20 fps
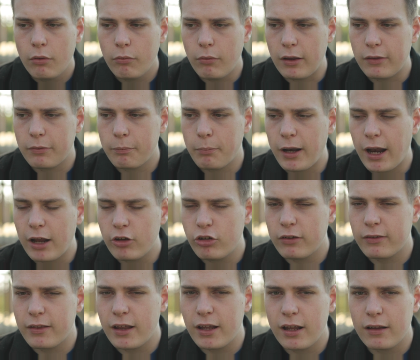with, but I
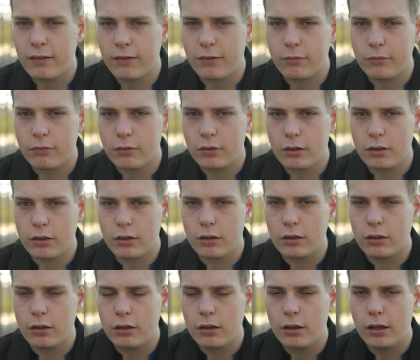just think
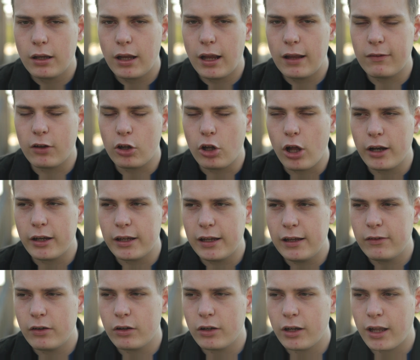it's a lot
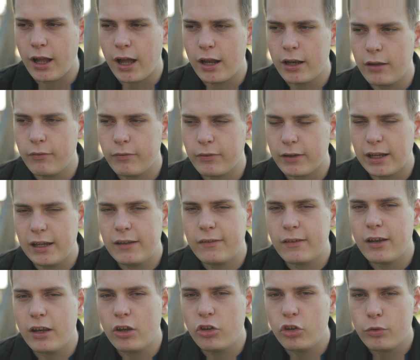easier to kind of
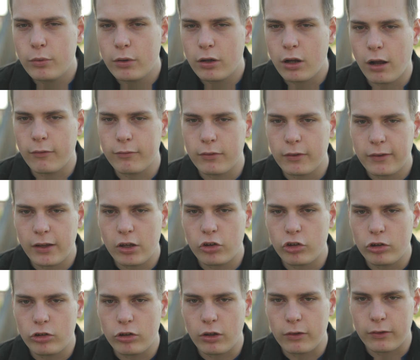ease it into a
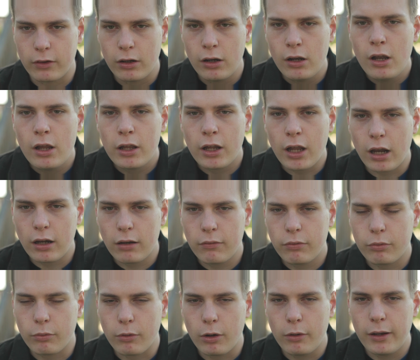conversation, just kind
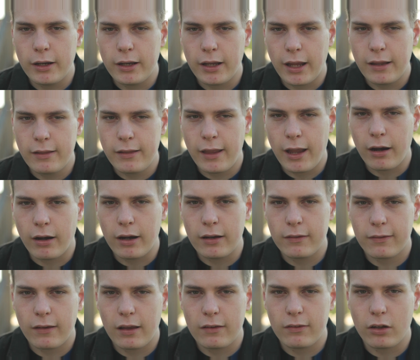of throw it in there.